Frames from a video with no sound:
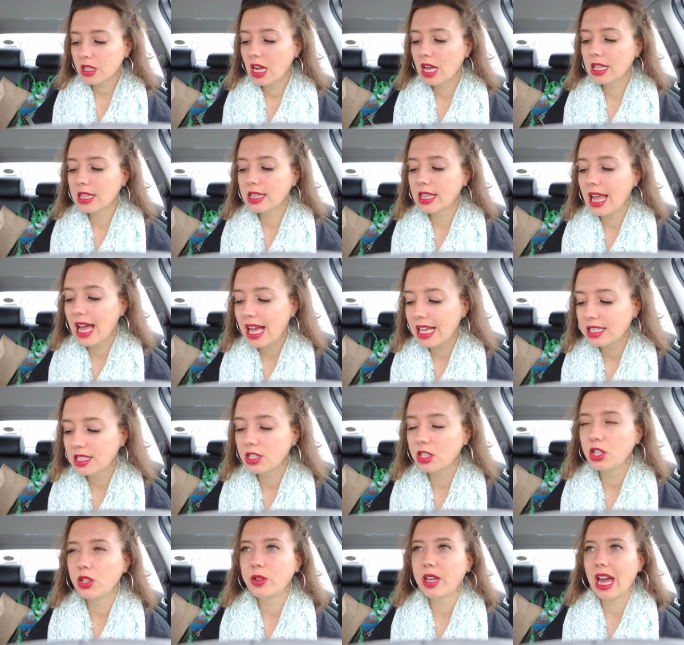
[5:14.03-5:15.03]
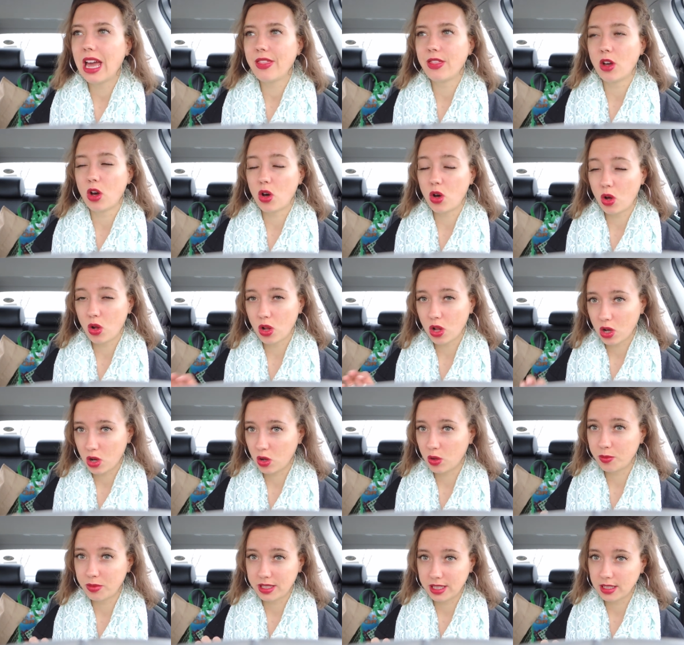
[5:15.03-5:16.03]
unless you get the whole
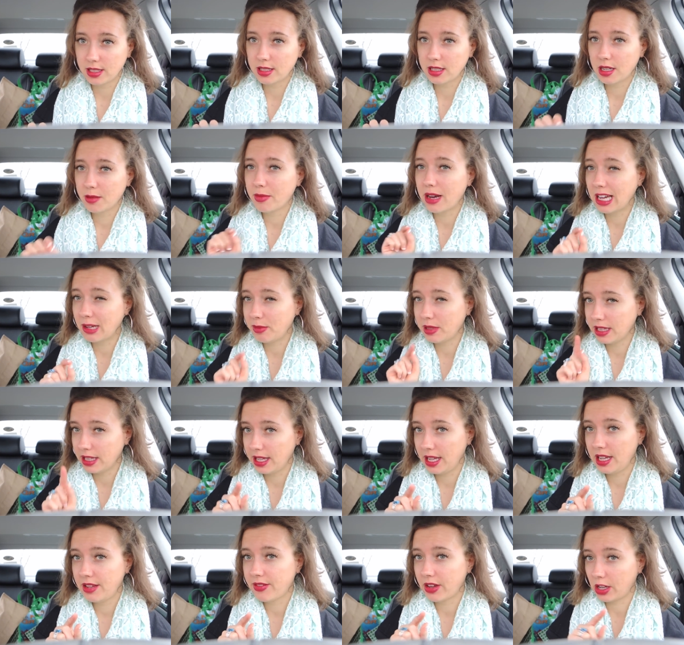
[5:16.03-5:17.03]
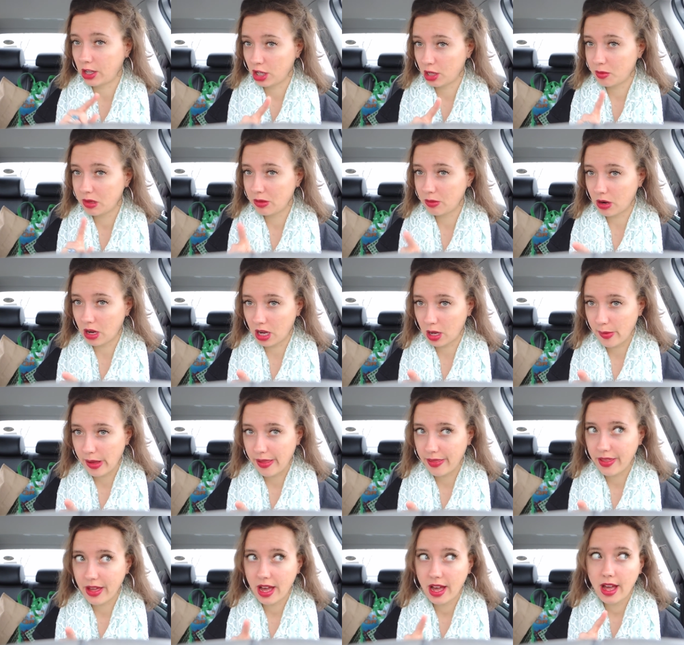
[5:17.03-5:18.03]
home system, I believe. I could be wrong
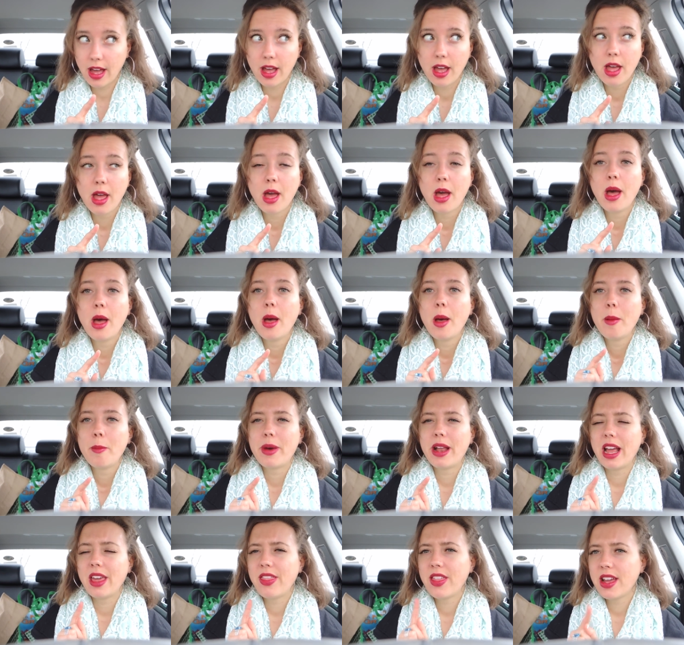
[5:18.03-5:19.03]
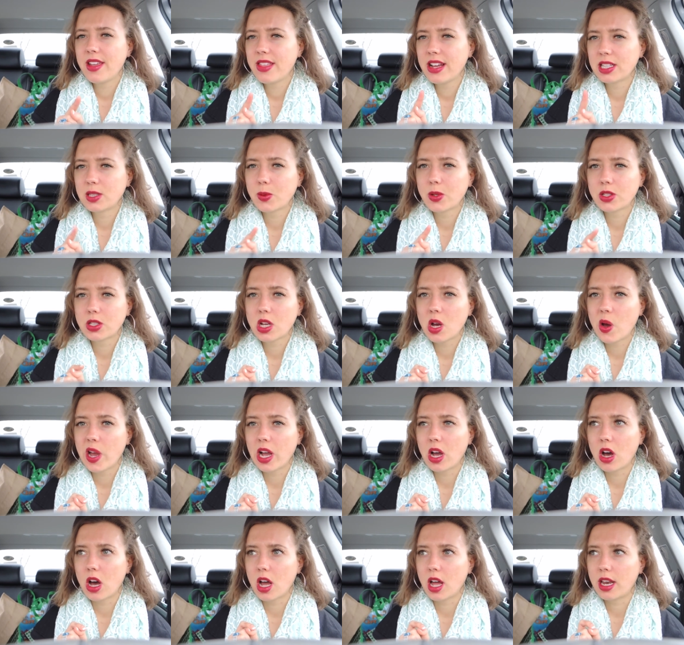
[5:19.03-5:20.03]
about that, but I think that's what's
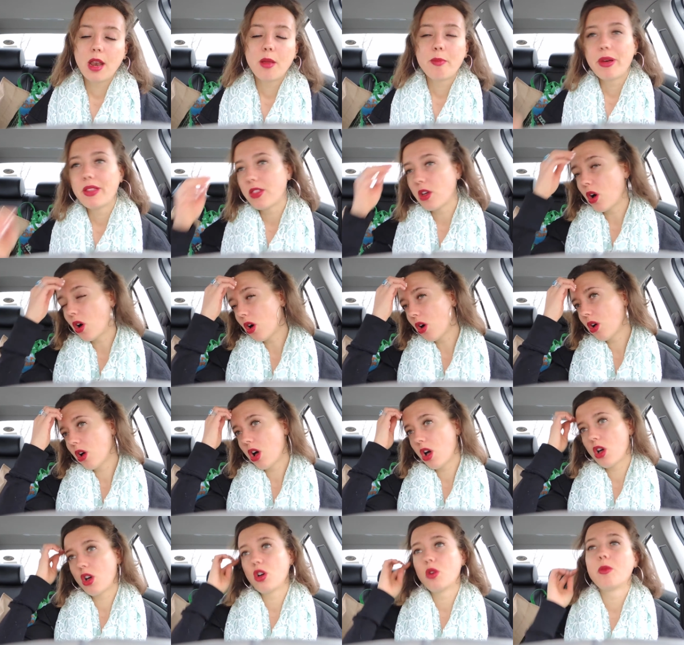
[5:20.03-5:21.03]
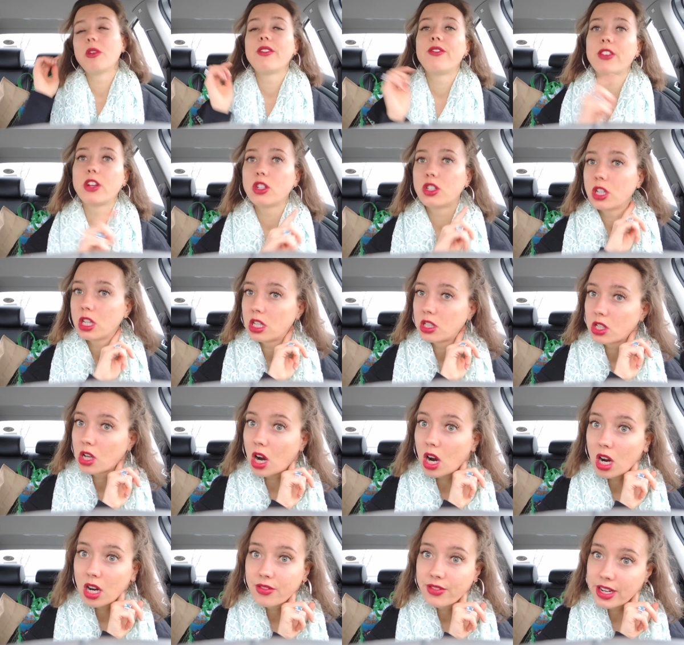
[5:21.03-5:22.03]
going on. But the whole home filters
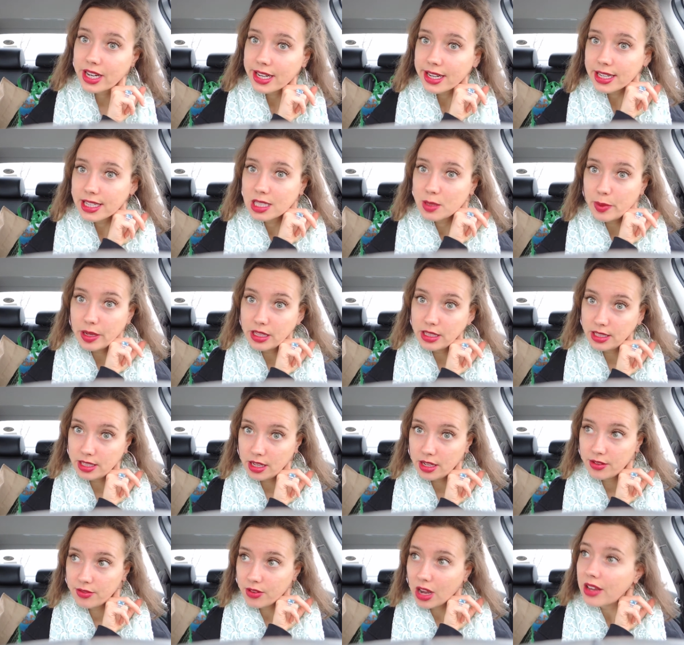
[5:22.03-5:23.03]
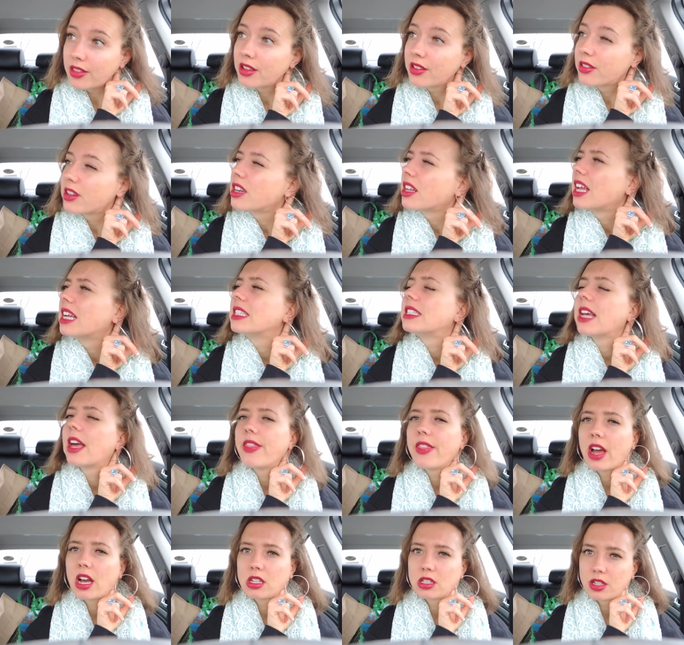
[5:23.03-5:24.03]
are very expensive. I think they're like
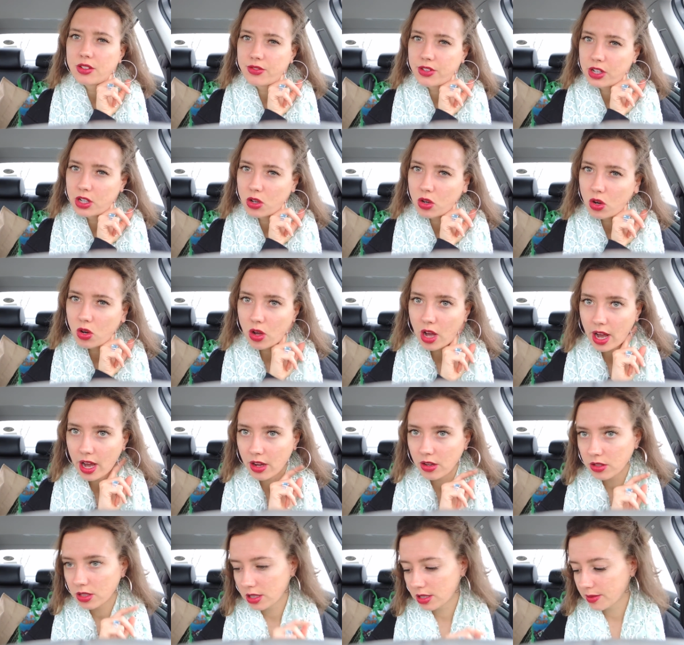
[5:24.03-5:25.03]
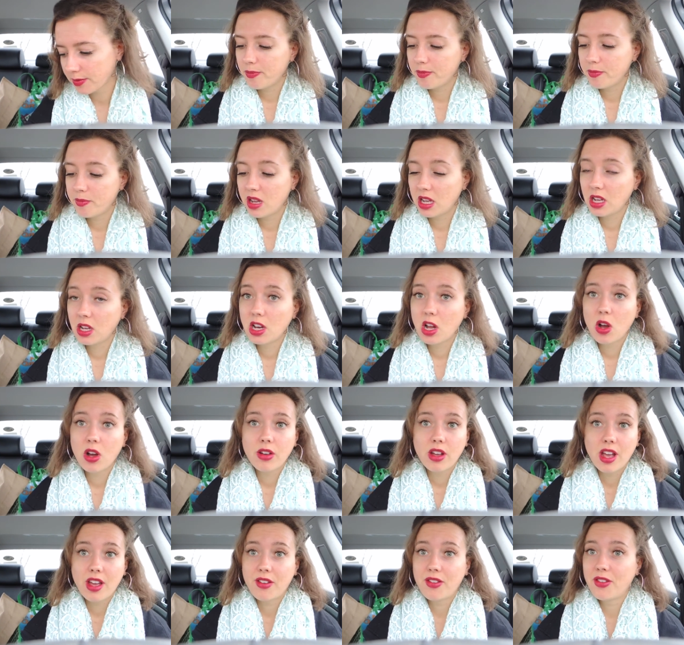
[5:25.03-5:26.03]
$10,000 for your whole house. But you
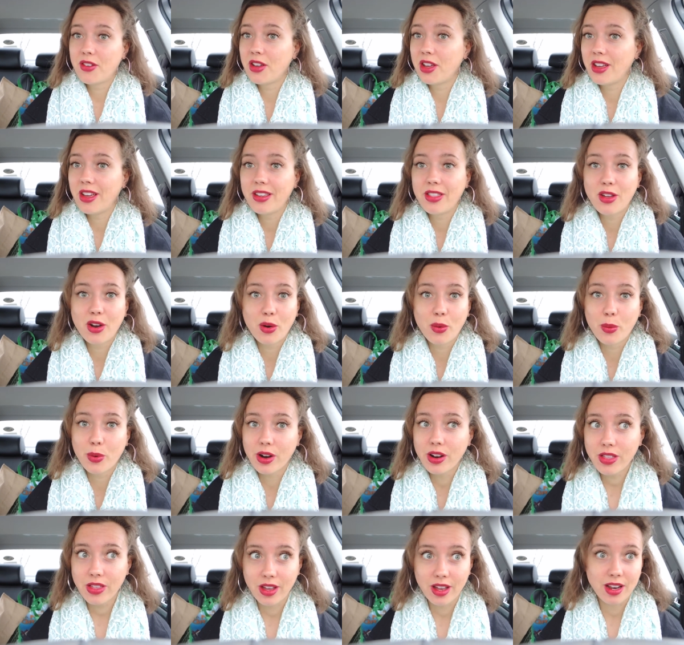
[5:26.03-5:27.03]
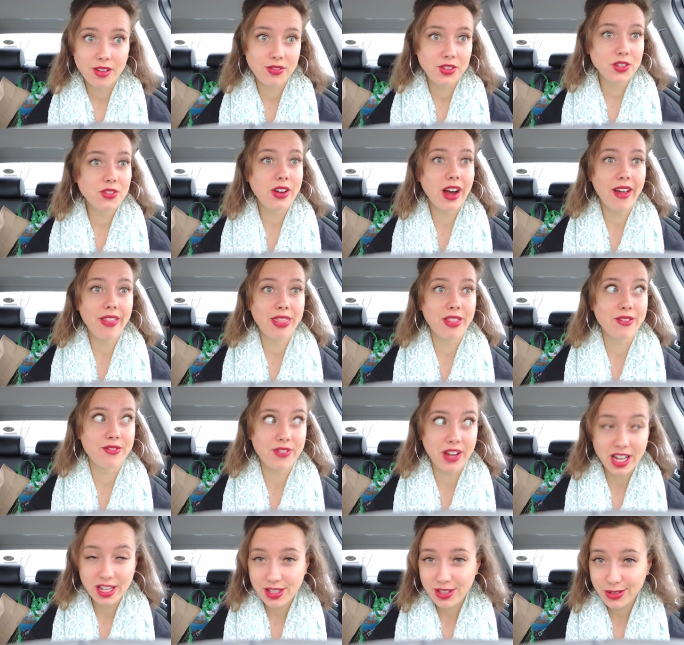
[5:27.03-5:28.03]
know, if they're worth it, if you got the
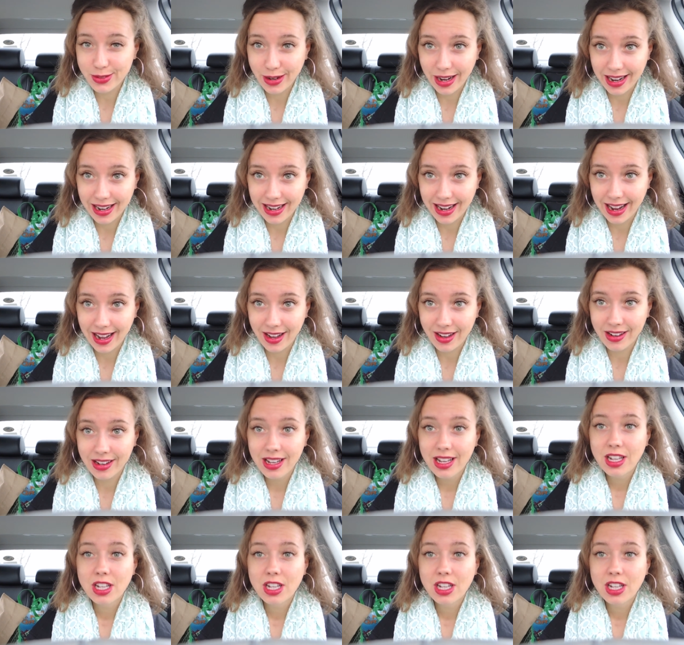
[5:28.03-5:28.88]
funds right now